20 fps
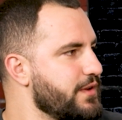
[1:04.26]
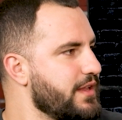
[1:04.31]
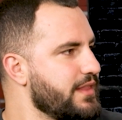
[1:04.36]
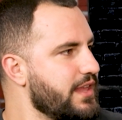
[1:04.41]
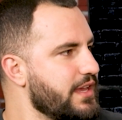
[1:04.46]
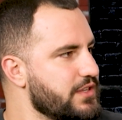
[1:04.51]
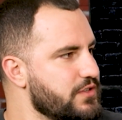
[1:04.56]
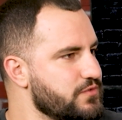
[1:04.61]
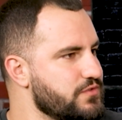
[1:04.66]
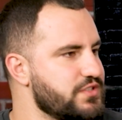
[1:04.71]
And
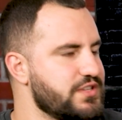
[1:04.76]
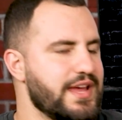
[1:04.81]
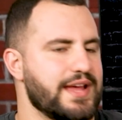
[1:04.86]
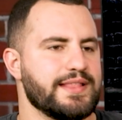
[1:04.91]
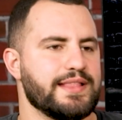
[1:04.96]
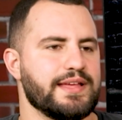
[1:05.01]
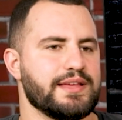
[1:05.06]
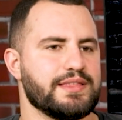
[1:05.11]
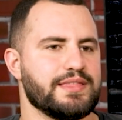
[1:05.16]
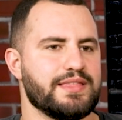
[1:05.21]
like you
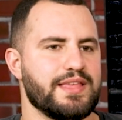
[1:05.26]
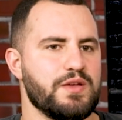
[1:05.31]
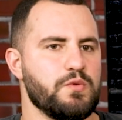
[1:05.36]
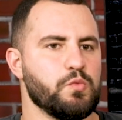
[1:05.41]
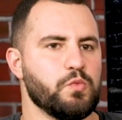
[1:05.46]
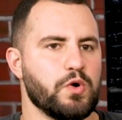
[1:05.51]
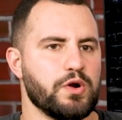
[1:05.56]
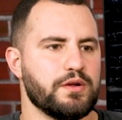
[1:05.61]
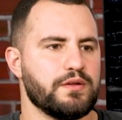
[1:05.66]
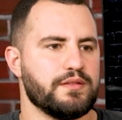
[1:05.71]
said, like they
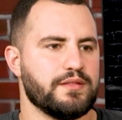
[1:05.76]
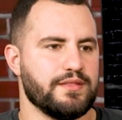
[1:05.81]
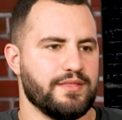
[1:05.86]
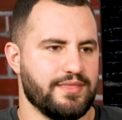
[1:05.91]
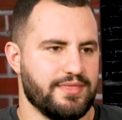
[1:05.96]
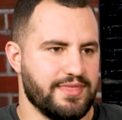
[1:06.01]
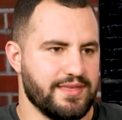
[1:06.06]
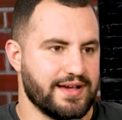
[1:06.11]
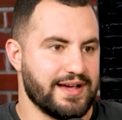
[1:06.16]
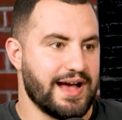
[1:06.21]
weren't
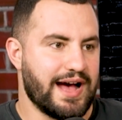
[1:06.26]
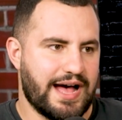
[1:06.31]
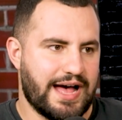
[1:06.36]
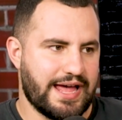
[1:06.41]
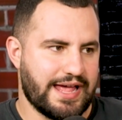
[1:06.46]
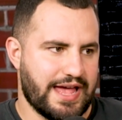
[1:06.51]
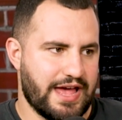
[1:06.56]
the guy